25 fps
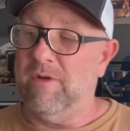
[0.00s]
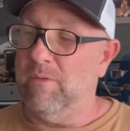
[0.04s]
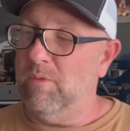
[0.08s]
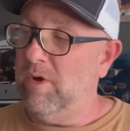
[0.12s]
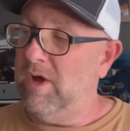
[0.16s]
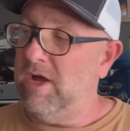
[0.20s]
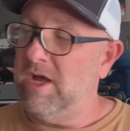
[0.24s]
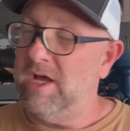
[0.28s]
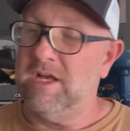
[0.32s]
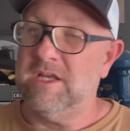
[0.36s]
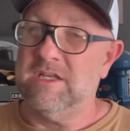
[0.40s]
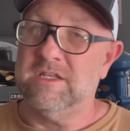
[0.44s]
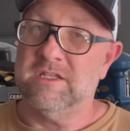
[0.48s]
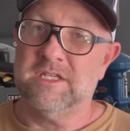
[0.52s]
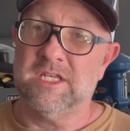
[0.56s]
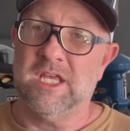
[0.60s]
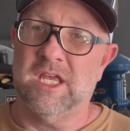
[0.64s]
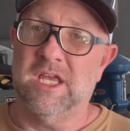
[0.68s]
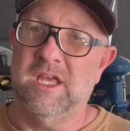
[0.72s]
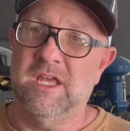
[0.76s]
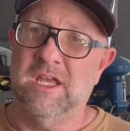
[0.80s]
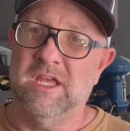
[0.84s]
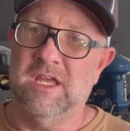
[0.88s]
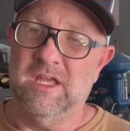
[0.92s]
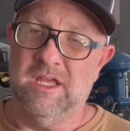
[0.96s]
was
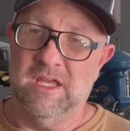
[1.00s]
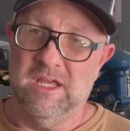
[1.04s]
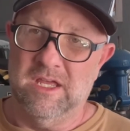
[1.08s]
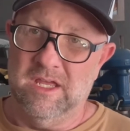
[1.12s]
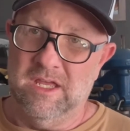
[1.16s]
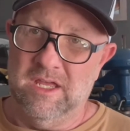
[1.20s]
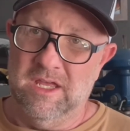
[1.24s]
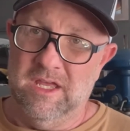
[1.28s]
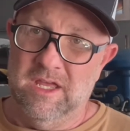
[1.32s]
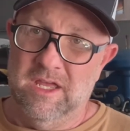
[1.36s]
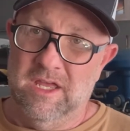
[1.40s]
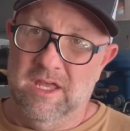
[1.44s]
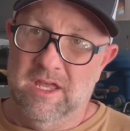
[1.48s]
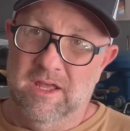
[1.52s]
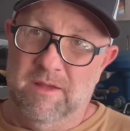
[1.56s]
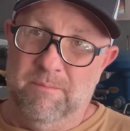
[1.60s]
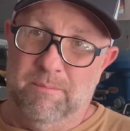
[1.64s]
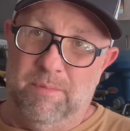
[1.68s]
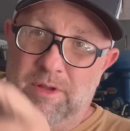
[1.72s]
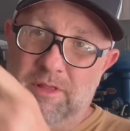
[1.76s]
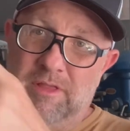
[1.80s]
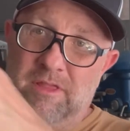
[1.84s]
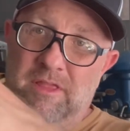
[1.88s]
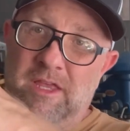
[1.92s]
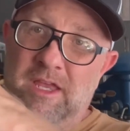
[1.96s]

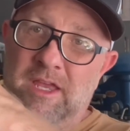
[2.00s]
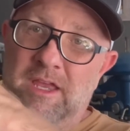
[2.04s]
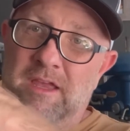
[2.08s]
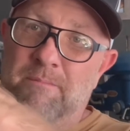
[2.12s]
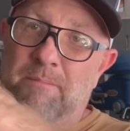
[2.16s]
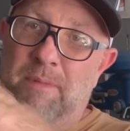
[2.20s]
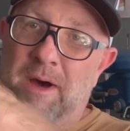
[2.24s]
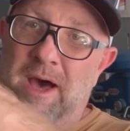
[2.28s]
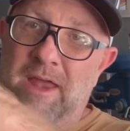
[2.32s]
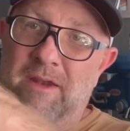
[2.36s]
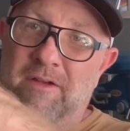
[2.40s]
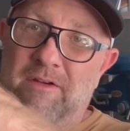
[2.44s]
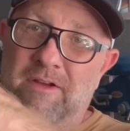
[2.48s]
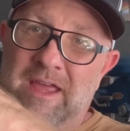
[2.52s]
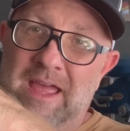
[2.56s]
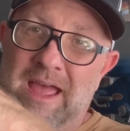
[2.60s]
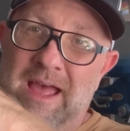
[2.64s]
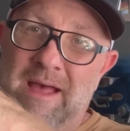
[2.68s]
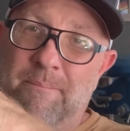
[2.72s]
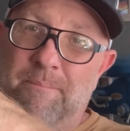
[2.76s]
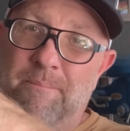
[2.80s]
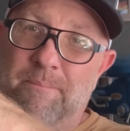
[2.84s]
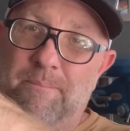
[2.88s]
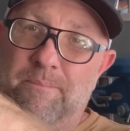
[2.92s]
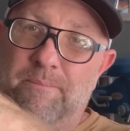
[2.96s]
put the bottle
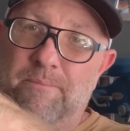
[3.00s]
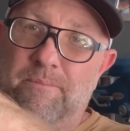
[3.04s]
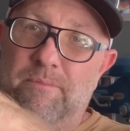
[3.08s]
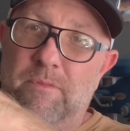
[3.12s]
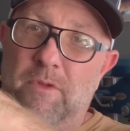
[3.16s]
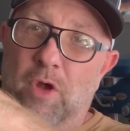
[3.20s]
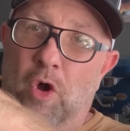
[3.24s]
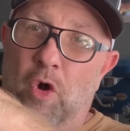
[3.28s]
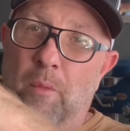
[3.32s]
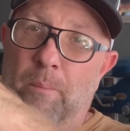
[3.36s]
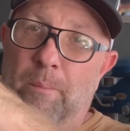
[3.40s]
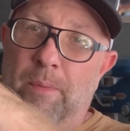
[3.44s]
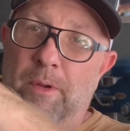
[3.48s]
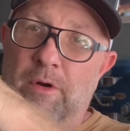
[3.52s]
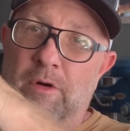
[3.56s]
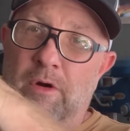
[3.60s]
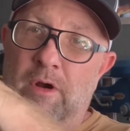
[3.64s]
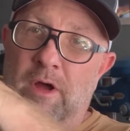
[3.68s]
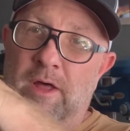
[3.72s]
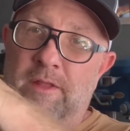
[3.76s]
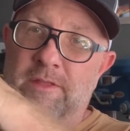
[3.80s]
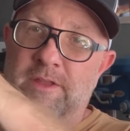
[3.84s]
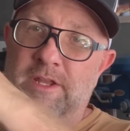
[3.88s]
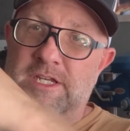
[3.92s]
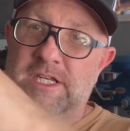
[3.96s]
cap opener
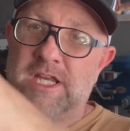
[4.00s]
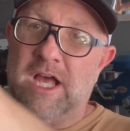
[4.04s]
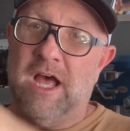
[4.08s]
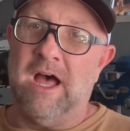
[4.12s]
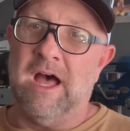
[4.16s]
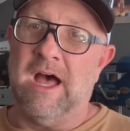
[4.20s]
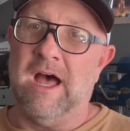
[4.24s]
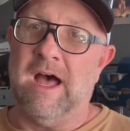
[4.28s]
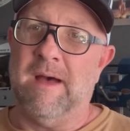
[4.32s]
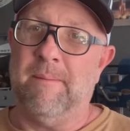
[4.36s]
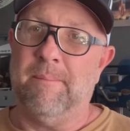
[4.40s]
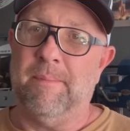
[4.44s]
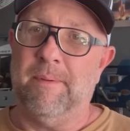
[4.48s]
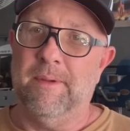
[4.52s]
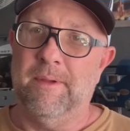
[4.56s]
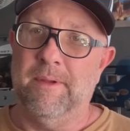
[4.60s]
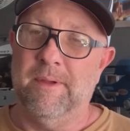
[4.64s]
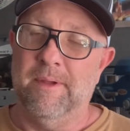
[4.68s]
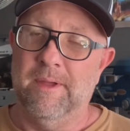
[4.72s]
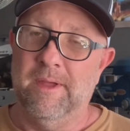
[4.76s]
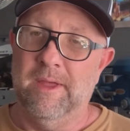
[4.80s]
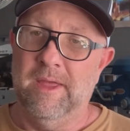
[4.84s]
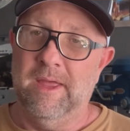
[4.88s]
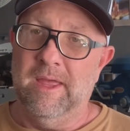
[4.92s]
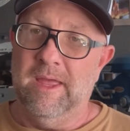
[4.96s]
on the top,
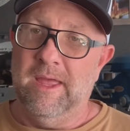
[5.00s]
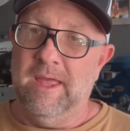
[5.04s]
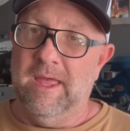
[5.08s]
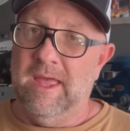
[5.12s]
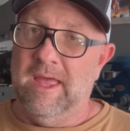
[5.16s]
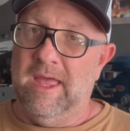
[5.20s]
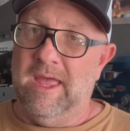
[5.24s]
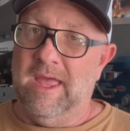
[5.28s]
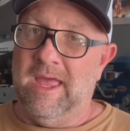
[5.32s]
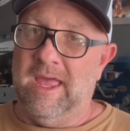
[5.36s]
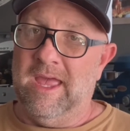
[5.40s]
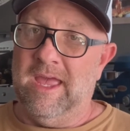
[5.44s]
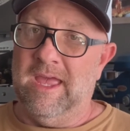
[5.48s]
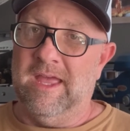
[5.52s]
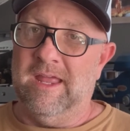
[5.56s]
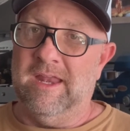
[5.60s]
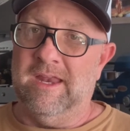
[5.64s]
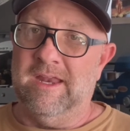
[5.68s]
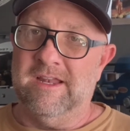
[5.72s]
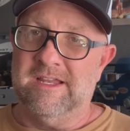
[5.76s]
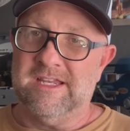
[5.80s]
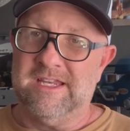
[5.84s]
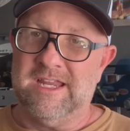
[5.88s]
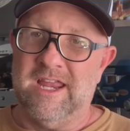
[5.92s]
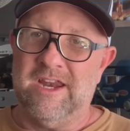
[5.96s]
and
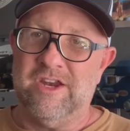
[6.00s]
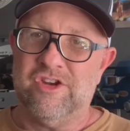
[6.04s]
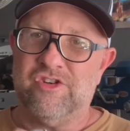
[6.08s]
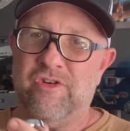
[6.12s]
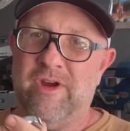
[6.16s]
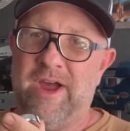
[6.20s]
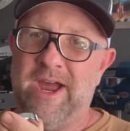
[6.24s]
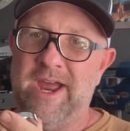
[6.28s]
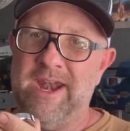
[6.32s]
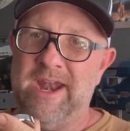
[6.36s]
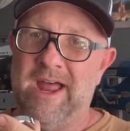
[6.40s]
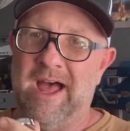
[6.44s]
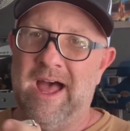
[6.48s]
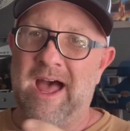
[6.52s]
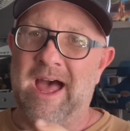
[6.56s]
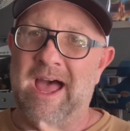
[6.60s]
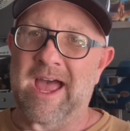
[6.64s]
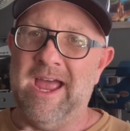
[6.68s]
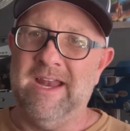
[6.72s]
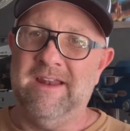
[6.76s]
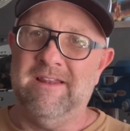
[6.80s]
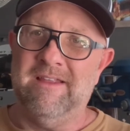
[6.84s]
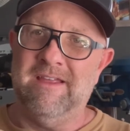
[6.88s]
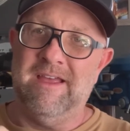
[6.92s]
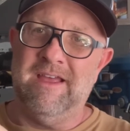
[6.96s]
instead of trying to
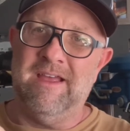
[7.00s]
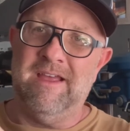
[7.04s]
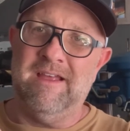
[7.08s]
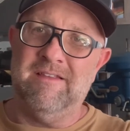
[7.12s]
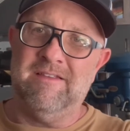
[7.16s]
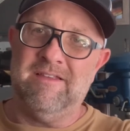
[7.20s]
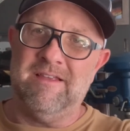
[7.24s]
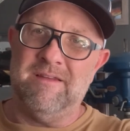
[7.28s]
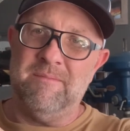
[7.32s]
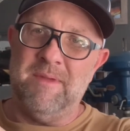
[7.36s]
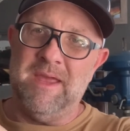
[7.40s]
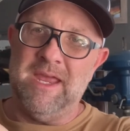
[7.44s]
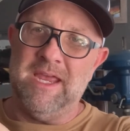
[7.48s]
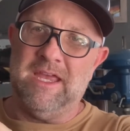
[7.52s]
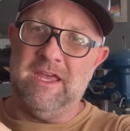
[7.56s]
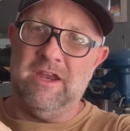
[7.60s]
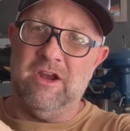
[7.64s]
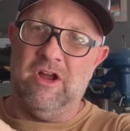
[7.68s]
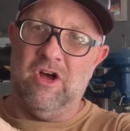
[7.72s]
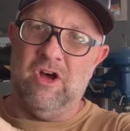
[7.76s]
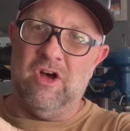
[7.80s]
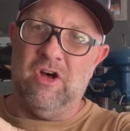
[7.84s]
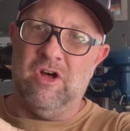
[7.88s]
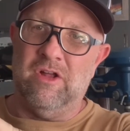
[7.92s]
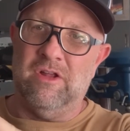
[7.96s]
hide this and make it
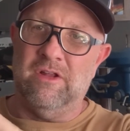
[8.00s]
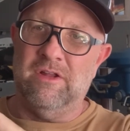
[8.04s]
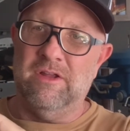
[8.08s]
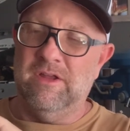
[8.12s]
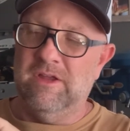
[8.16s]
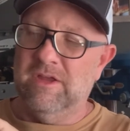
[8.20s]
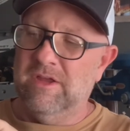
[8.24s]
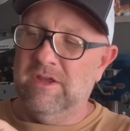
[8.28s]
all